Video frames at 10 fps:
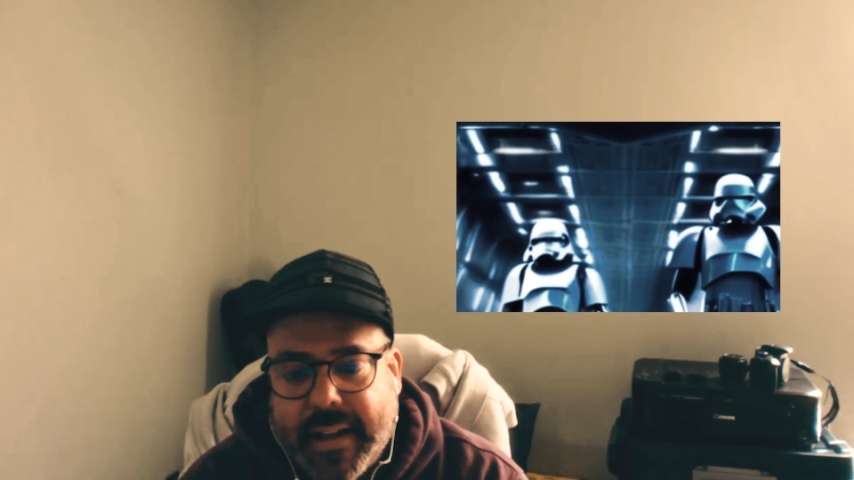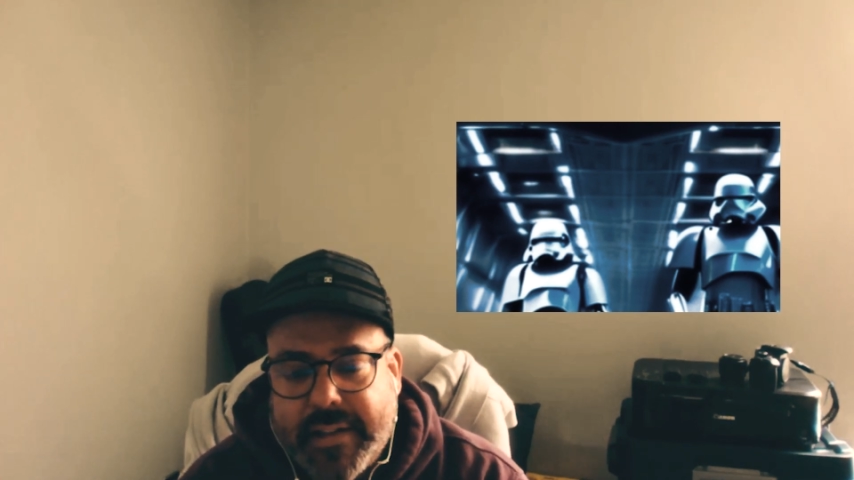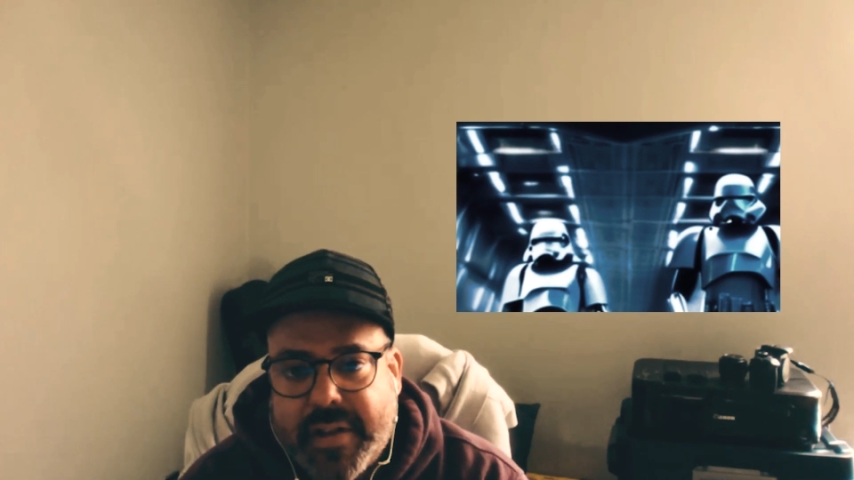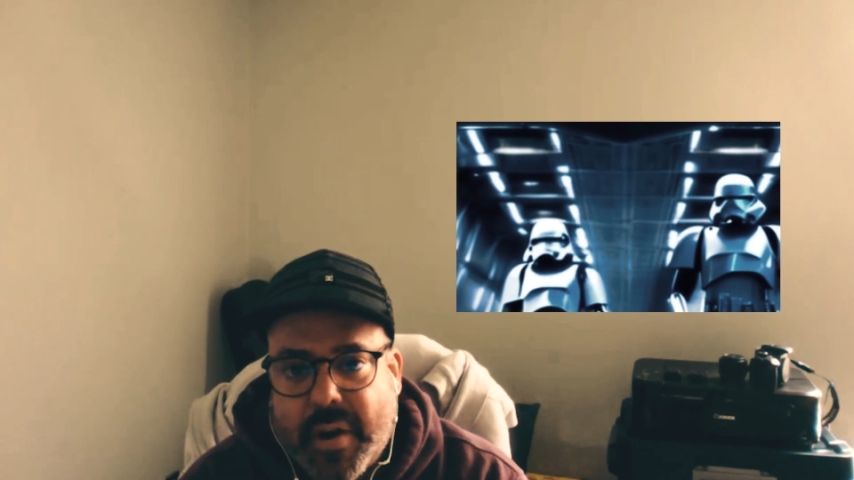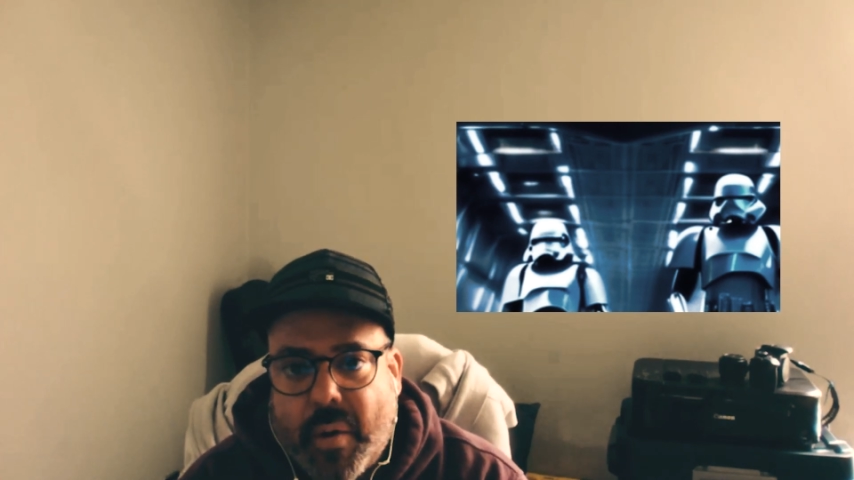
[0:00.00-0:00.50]
And
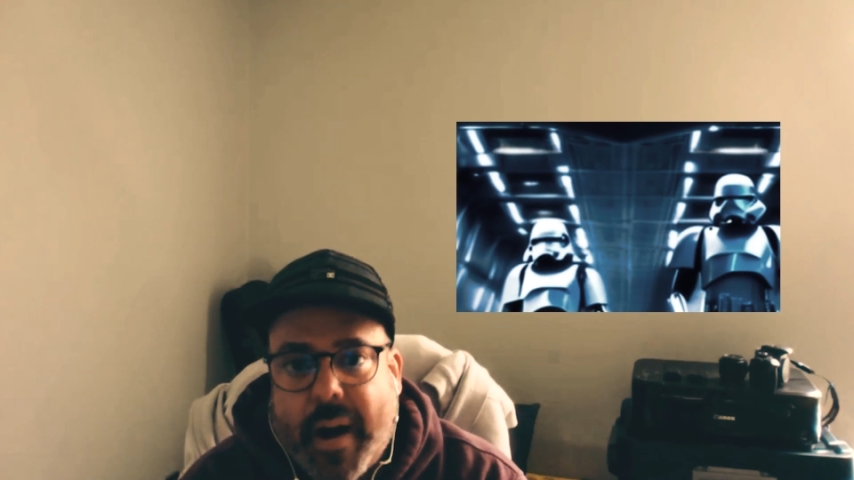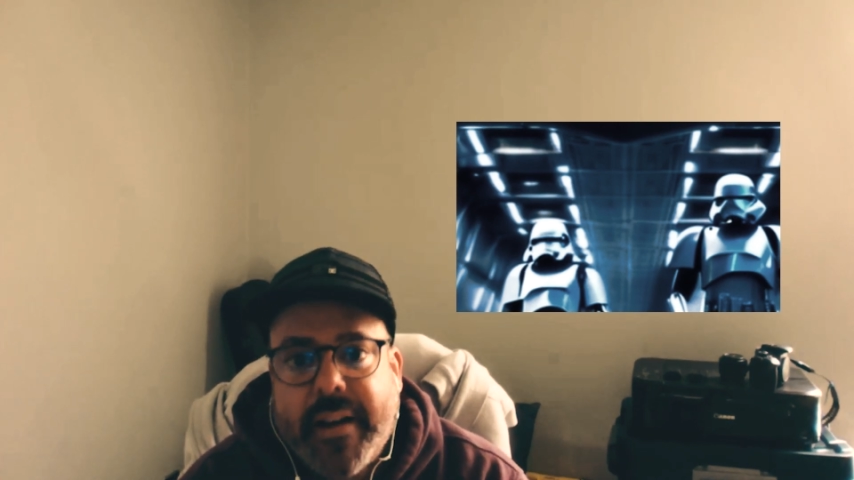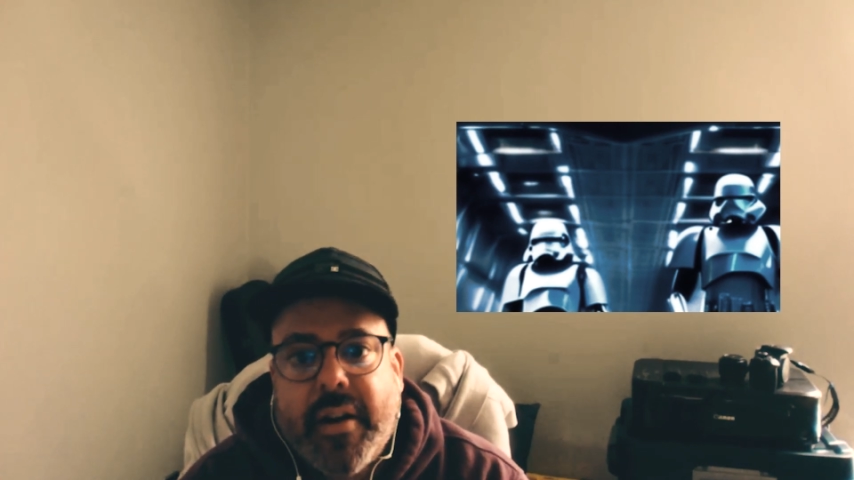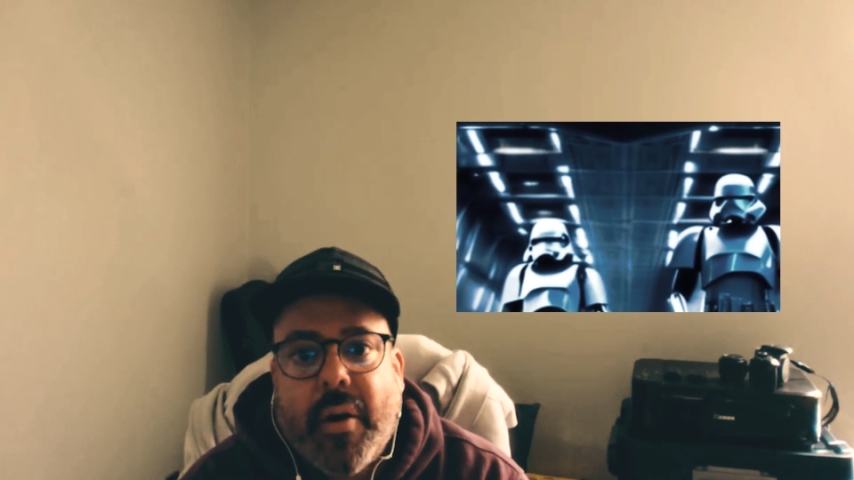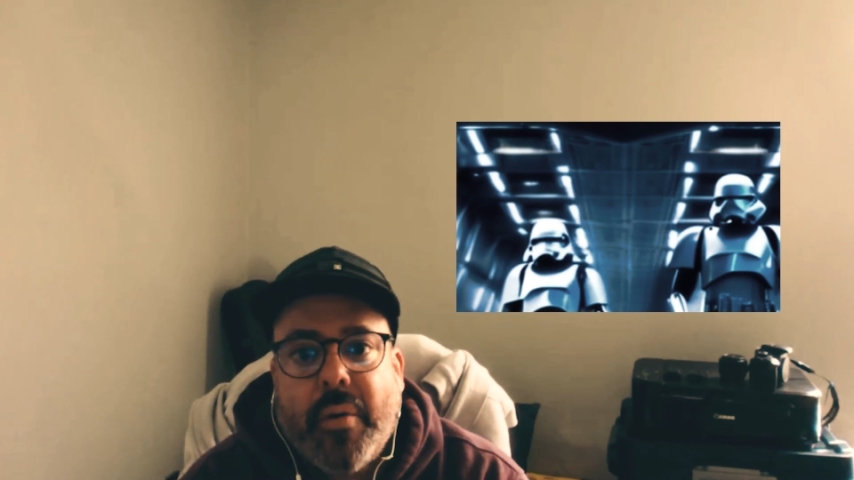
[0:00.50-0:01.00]
so I
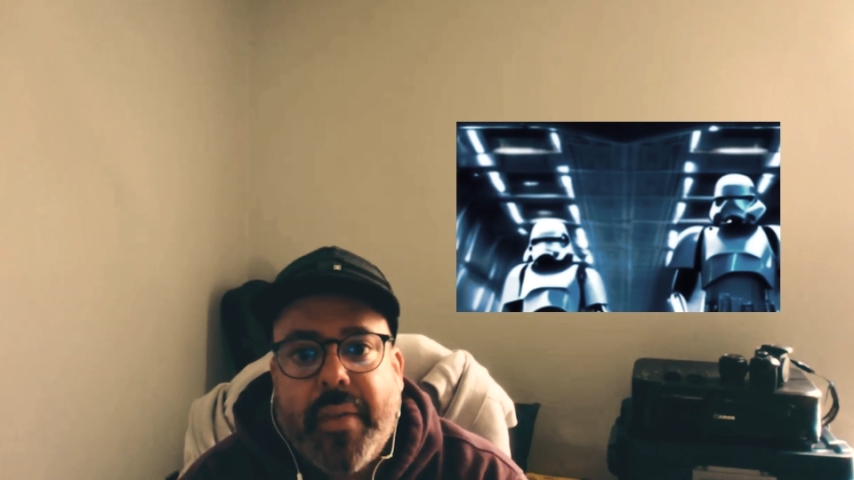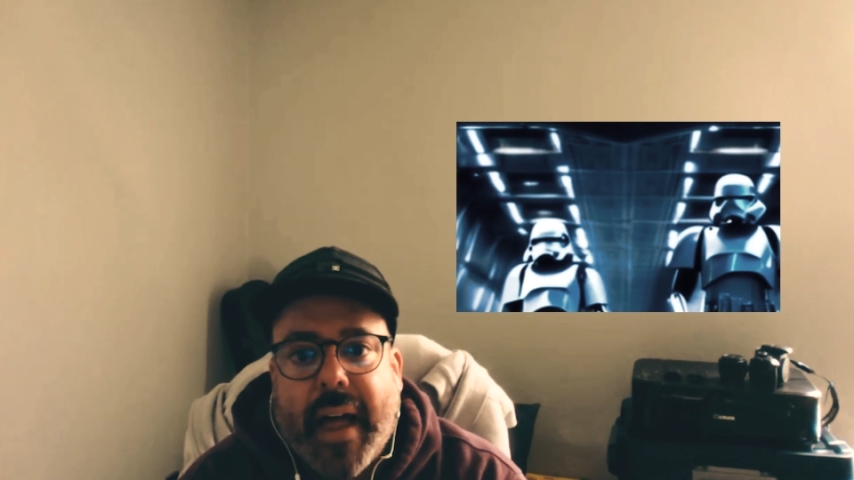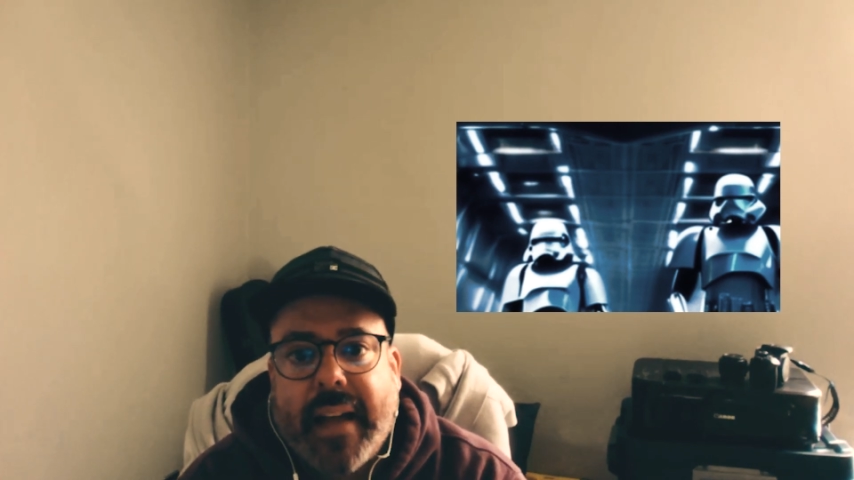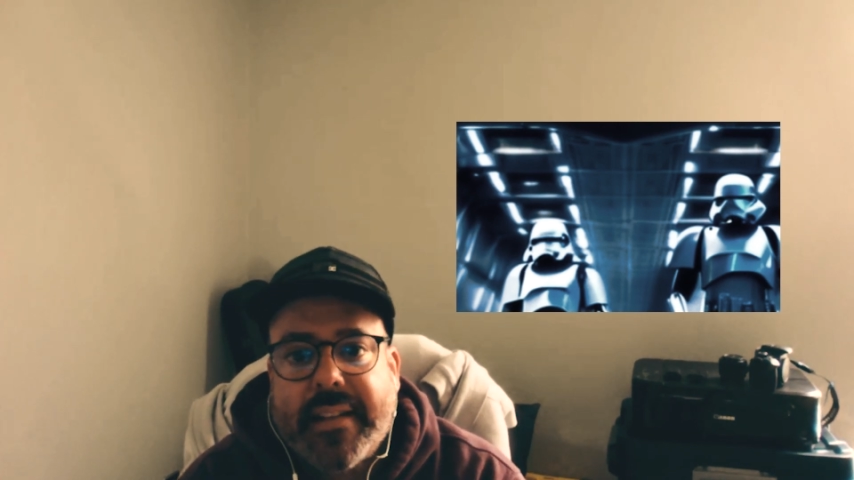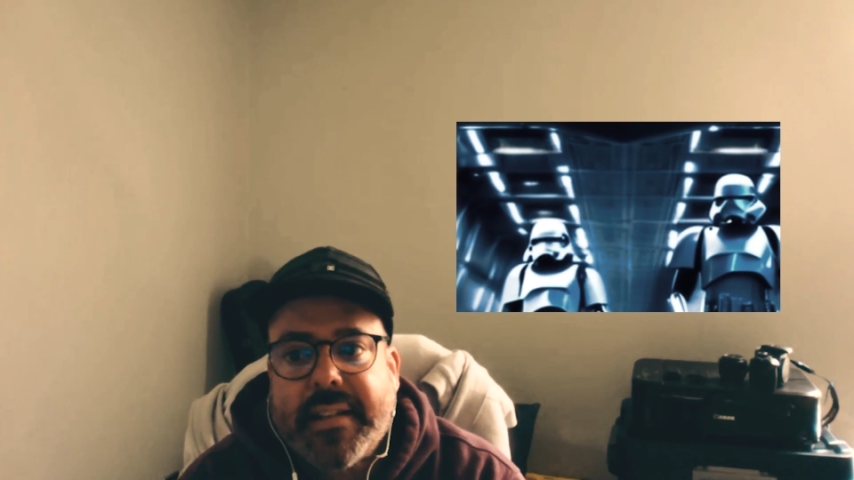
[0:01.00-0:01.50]
know
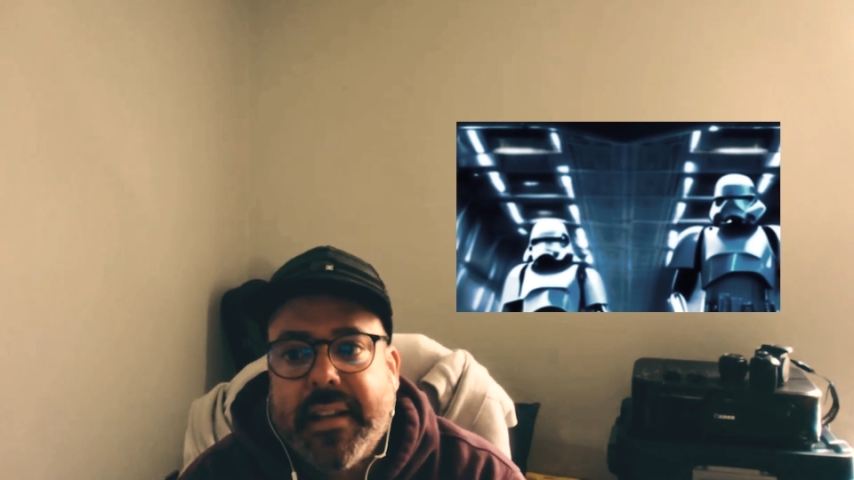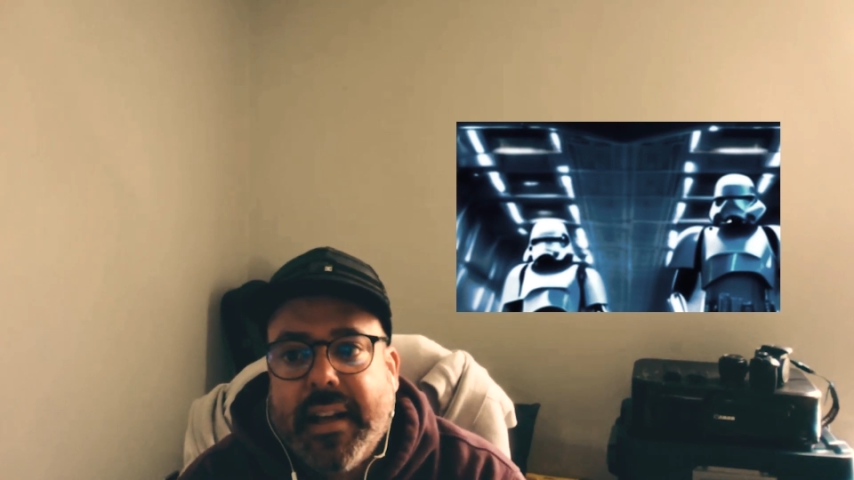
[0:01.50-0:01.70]
that